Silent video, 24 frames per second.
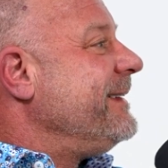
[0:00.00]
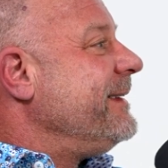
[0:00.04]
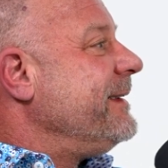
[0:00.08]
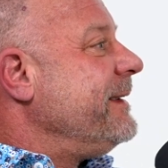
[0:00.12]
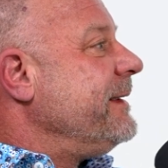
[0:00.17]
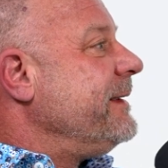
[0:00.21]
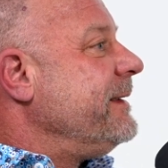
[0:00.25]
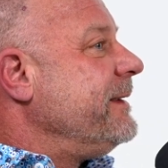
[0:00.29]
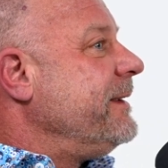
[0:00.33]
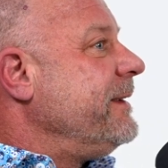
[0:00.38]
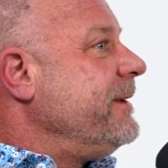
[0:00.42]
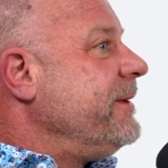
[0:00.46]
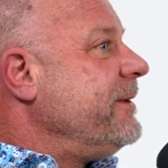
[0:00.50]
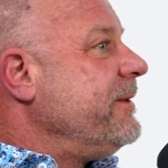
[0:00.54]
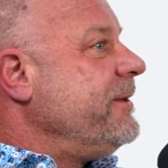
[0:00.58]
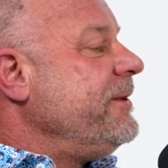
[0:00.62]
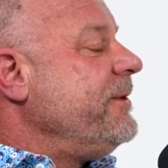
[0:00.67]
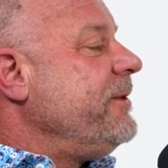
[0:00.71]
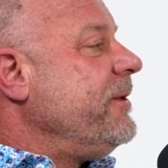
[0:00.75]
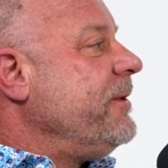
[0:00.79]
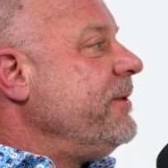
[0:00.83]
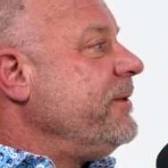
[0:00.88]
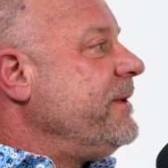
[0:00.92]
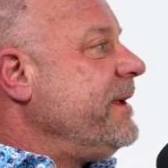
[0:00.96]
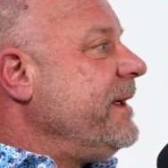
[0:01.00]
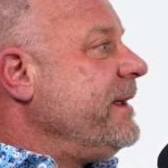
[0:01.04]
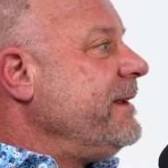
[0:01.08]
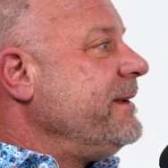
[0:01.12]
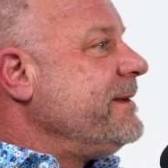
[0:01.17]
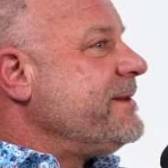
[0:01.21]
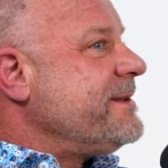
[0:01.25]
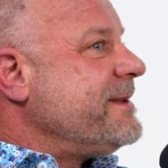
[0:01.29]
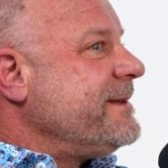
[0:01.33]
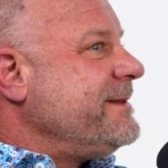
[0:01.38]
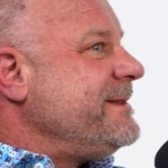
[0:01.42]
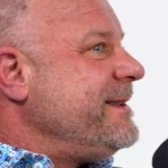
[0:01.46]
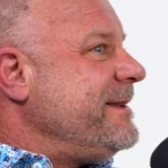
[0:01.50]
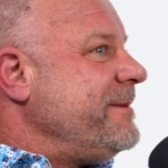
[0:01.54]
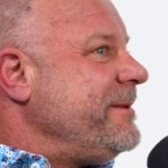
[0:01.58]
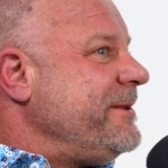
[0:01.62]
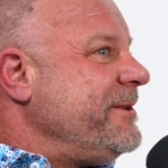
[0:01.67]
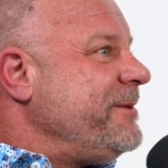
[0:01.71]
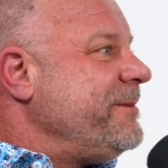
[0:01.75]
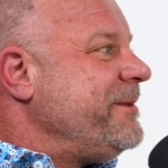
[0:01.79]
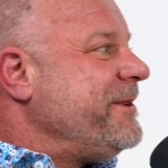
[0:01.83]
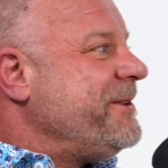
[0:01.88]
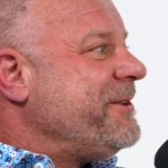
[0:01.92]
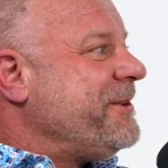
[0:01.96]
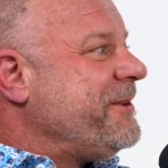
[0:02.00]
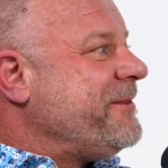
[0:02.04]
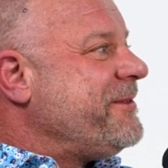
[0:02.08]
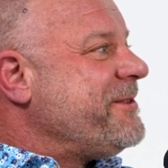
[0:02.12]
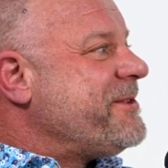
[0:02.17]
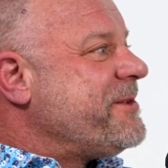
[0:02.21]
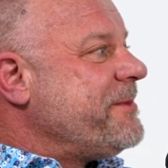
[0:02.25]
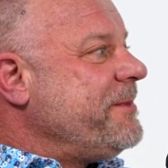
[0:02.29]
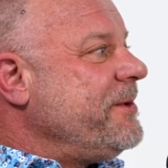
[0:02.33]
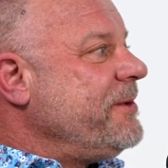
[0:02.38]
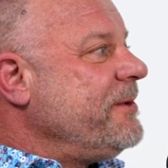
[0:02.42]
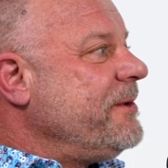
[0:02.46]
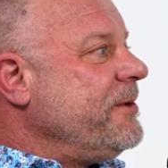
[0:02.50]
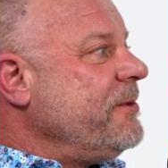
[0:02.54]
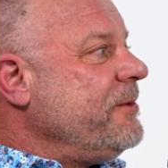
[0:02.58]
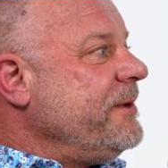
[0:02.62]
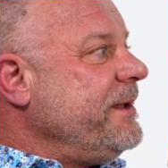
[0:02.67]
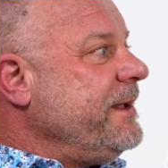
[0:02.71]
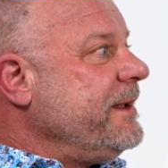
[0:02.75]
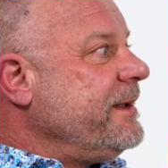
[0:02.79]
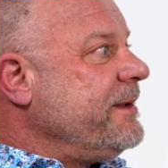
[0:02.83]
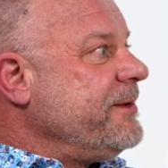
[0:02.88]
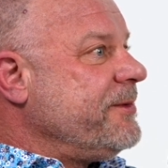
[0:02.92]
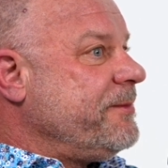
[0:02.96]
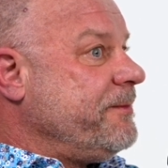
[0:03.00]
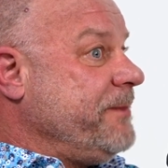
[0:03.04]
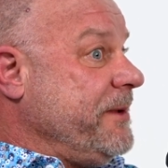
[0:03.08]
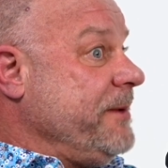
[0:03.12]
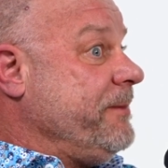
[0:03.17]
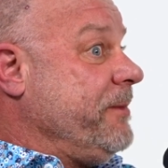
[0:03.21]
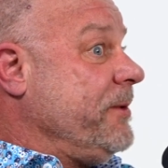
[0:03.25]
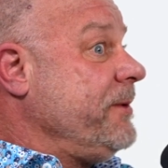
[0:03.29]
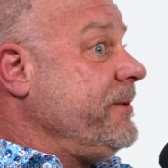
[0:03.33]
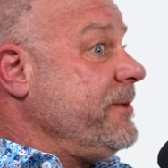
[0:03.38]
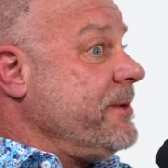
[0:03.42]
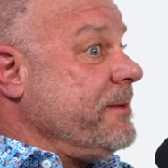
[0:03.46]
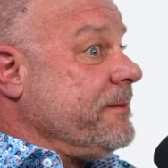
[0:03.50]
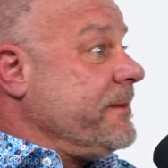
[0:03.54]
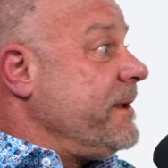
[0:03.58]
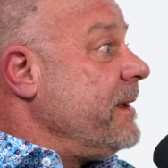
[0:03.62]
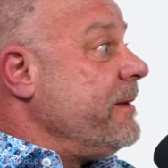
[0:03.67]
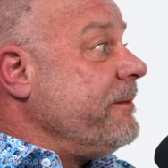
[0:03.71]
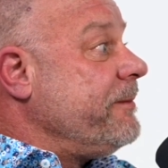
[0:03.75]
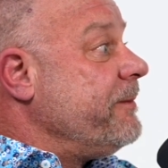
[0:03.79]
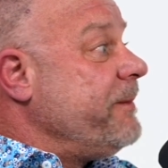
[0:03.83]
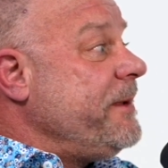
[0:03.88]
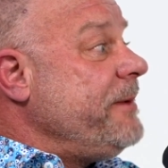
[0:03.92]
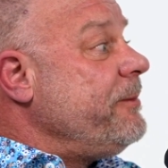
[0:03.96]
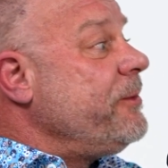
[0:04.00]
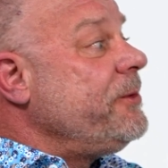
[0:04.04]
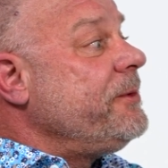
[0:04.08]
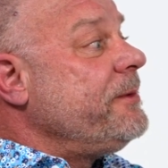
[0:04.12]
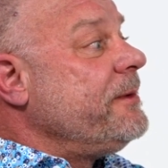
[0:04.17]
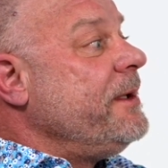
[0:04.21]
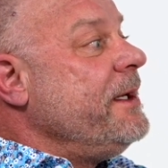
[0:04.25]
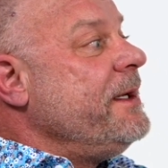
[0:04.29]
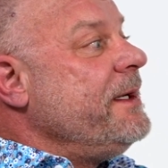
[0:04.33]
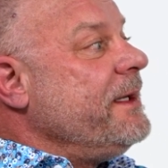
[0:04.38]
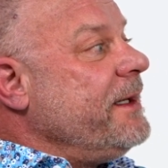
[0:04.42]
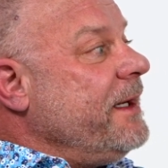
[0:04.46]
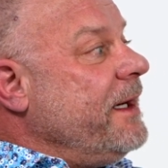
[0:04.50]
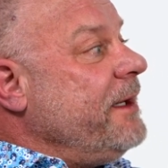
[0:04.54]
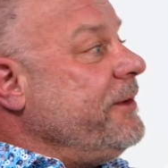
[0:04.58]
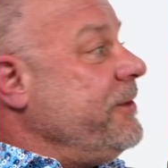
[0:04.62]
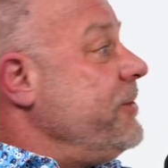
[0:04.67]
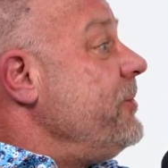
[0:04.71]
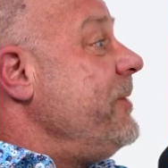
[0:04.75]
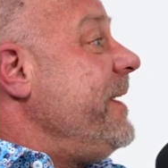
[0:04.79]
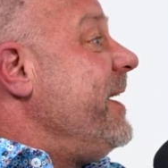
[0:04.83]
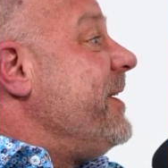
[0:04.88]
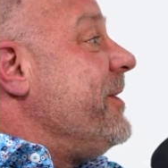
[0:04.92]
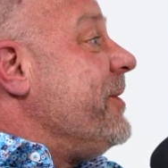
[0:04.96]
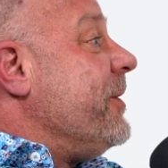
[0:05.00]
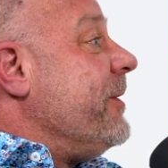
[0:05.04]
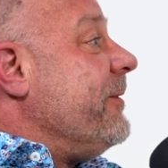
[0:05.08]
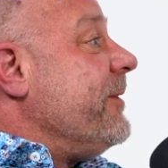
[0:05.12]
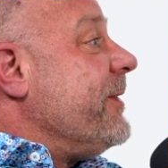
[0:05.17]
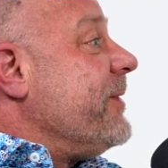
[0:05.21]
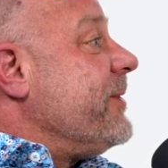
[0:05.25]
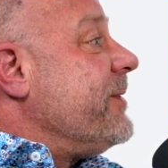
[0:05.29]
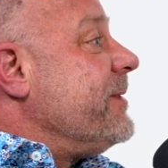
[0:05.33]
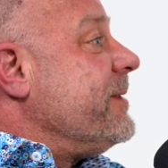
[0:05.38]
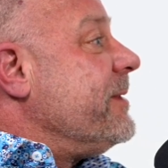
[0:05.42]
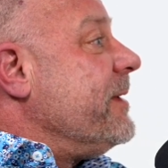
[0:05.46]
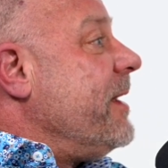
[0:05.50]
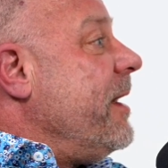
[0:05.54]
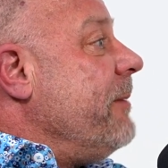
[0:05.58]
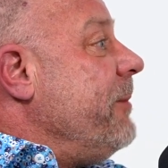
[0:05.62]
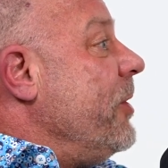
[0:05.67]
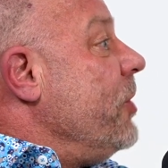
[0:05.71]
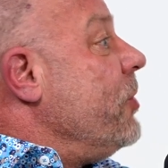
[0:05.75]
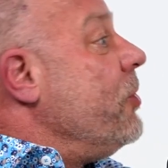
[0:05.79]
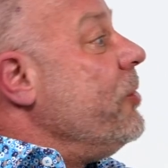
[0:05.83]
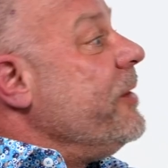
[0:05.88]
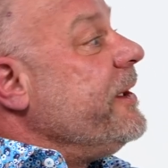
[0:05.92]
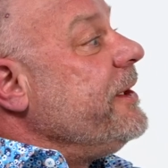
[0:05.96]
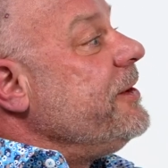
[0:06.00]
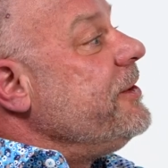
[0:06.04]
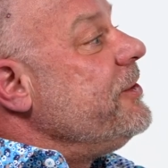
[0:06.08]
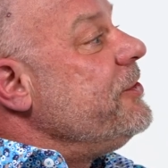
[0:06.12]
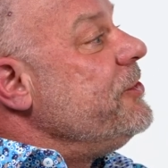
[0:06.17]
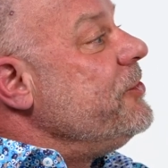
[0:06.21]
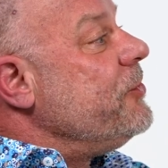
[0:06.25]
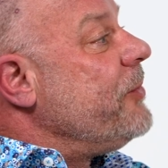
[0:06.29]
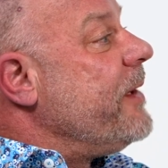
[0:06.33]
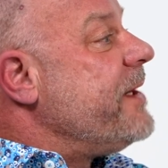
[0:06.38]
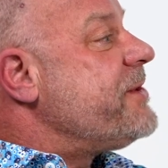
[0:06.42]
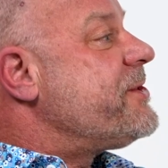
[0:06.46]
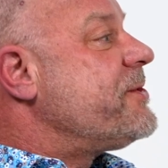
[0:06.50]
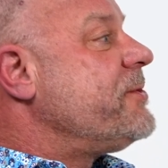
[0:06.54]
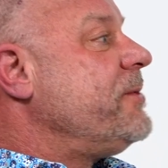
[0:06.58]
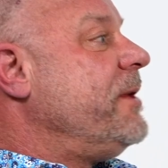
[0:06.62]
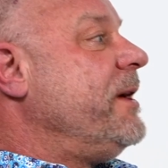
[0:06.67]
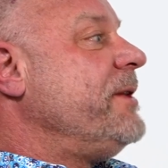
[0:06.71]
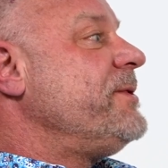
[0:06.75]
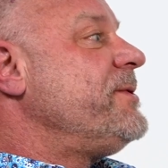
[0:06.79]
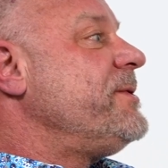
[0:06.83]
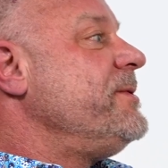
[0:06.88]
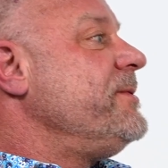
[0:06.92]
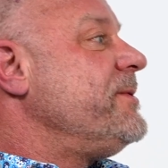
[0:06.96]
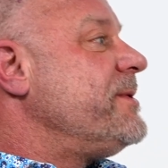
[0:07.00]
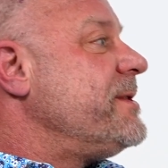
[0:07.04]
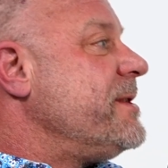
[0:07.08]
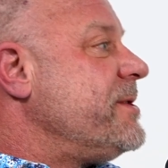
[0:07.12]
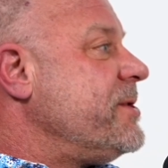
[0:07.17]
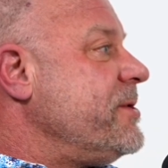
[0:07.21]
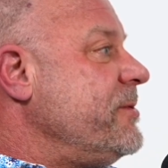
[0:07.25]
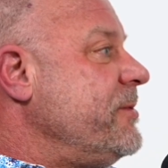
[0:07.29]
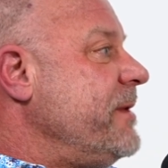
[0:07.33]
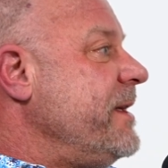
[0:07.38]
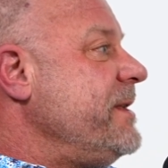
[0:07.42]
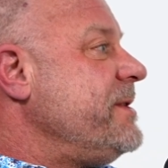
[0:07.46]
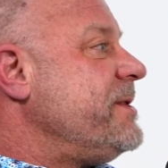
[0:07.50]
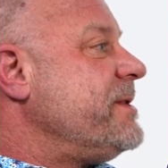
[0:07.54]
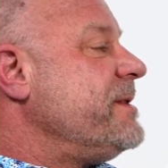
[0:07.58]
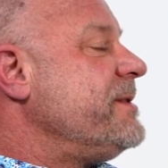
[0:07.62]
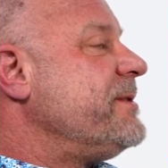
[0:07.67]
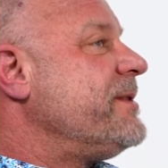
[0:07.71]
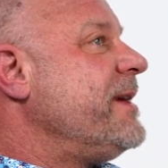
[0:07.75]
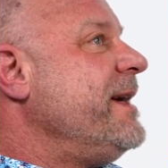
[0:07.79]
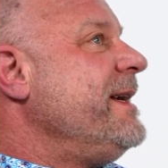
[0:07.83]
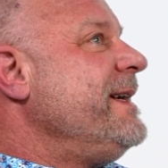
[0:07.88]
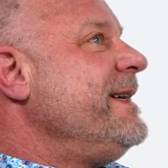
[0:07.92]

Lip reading: and you're in your hotel and it's like, I'm a little bit nervous about going in because people do get nervous about going into new restaurants, new situations.